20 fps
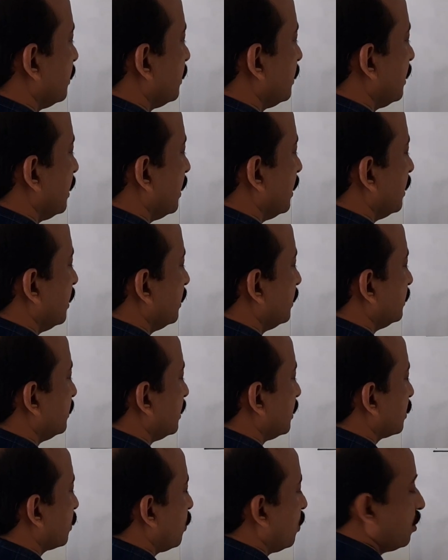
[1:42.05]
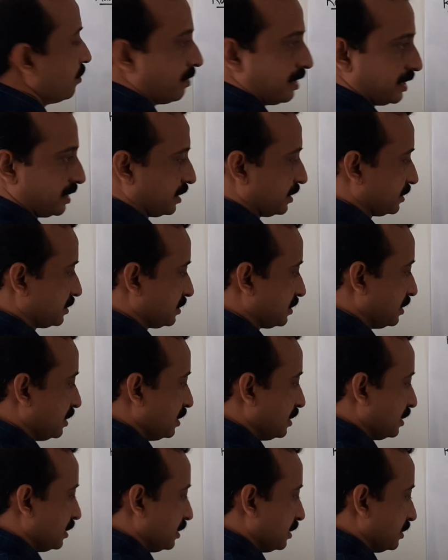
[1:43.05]
Here in a row matrix,
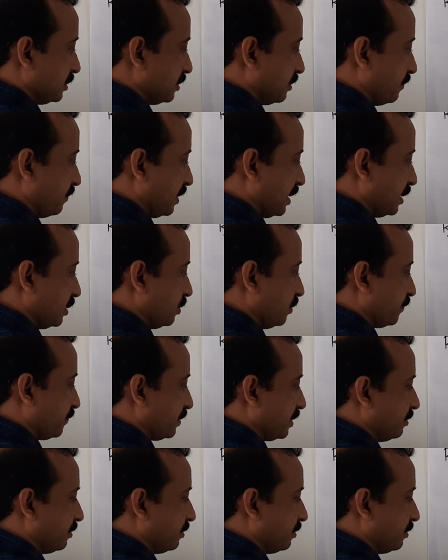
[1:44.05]
the value of